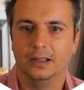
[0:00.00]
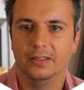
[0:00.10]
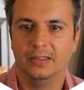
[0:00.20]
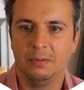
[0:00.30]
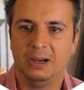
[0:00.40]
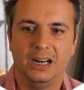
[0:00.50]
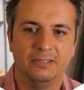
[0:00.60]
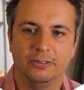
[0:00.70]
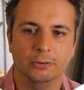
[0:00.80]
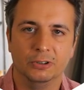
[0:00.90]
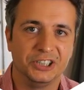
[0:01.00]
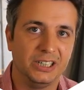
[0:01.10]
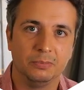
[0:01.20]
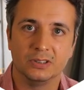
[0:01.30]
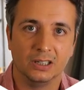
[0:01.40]
they might have different
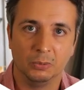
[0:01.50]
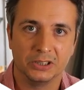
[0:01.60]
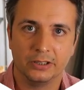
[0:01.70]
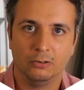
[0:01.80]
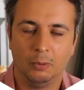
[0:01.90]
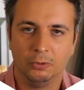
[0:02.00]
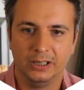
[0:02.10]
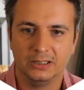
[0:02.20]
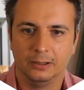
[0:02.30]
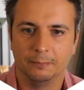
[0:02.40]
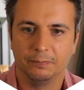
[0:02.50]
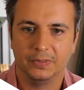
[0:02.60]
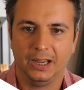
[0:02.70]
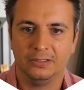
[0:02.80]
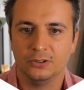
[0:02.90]
regimes under which they're operating,
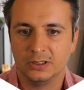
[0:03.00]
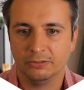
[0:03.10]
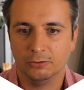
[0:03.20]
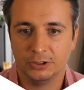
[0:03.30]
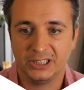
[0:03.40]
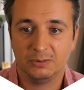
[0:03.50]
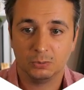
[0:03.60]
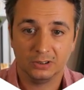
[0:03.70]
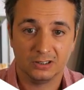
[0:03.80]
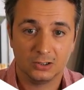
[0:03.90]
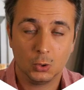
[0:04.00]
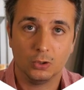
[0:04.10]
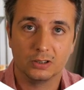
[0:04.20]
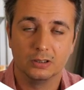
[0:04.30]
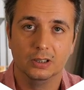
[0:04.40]
and those different regimes will
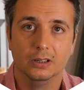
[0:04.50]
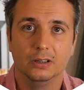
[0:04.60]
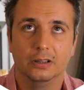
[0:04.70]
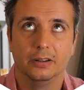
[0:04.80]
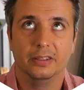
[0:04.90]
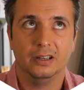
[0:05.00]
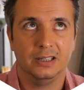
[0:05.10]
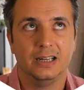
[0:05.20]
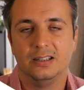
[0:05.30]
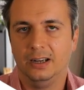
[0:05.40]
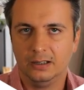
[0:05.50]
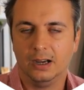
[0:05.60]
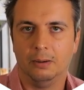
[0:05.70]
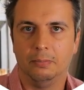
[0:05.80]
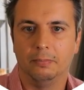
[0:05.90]
distort the net
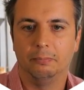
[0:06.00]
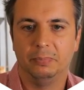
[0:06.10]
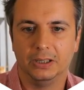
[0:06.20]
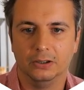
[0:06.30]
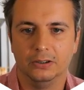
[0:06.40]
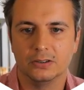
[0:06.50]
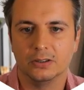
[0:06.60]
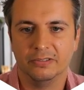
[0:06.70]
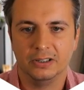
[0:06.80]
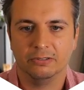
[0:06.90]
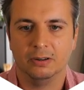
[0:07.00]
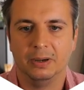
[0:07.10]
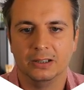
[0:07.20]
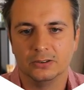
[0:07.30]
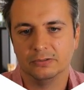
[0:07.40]
income because of the different
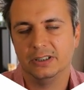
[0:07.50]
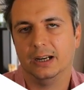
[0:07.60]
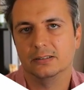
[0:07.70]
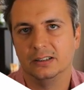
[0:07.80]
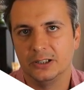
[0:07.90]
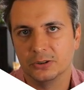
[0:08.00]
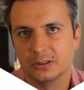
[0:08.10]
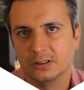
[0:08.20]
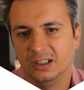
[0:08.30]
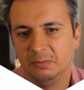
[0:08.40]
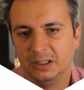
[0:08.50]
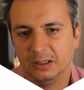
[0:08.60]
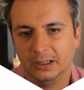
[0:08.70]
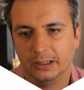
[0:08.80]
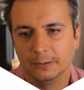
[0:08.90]
amounts of tax and interest that are being
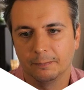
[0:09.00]
applied.